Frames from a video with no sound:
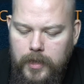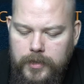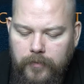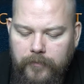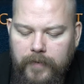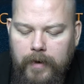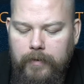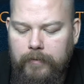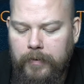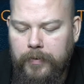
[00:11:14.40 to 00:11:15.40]
So
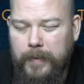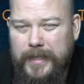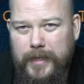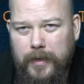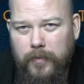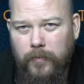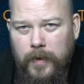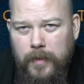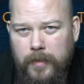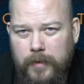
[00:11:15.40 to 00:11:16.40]
very thematic
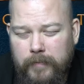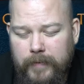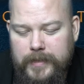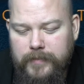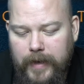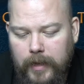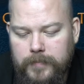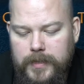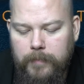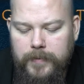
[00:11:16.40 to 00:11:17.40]
with the defense for
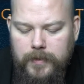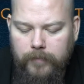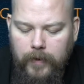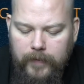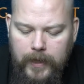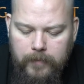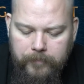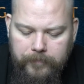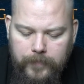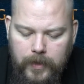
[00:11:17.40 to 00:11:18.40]
Helm's Deep and stuff like that.
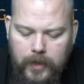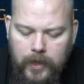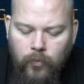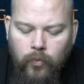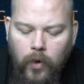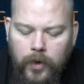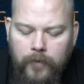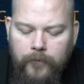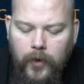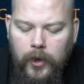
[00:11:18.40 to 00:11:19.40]
And
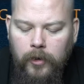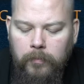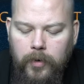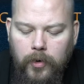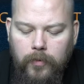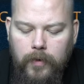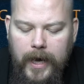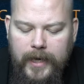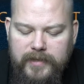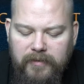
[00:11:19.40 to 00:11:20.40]
one final blow,
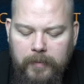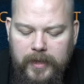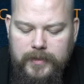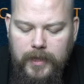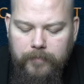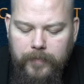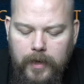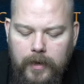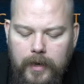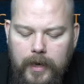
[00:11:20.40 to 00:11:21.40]
active ability.
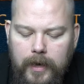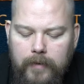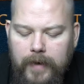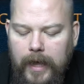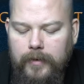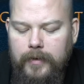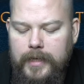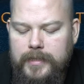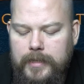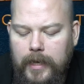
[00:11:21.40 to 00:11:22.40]
If Haldir
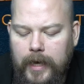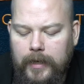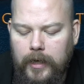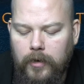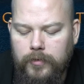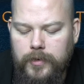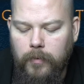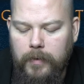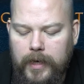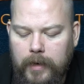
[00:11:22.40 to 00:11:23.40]
is slain in close
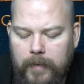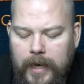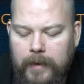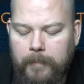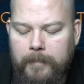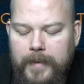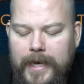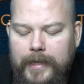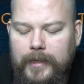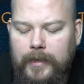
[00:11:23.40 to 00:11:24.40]
combat, he may
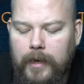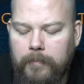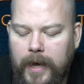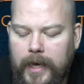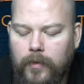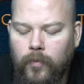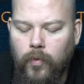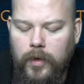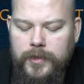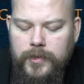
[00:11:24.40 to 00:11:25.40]
immediately make
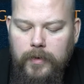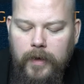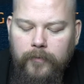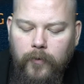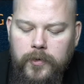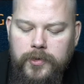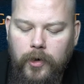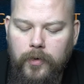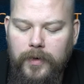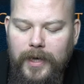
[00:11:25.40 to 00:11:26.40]
1 strength 4
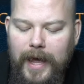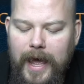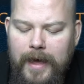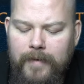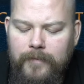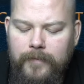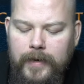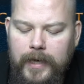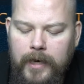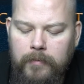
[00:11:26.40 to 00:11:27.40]
strike on
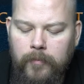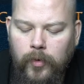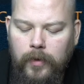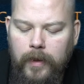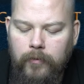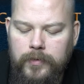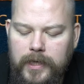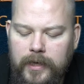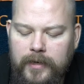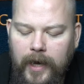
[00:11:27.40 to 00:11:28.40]
every enemy model that was
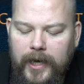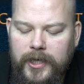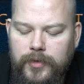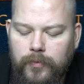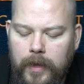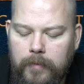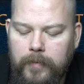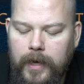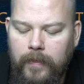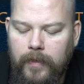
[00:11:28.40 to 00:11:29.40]
engaged with
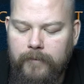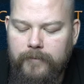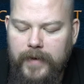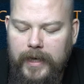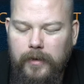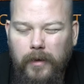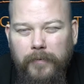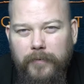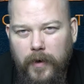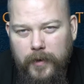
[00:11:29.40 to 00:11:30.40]
him in the fatal
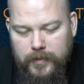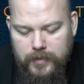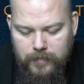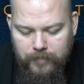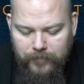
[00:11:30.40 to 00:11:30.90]
fight.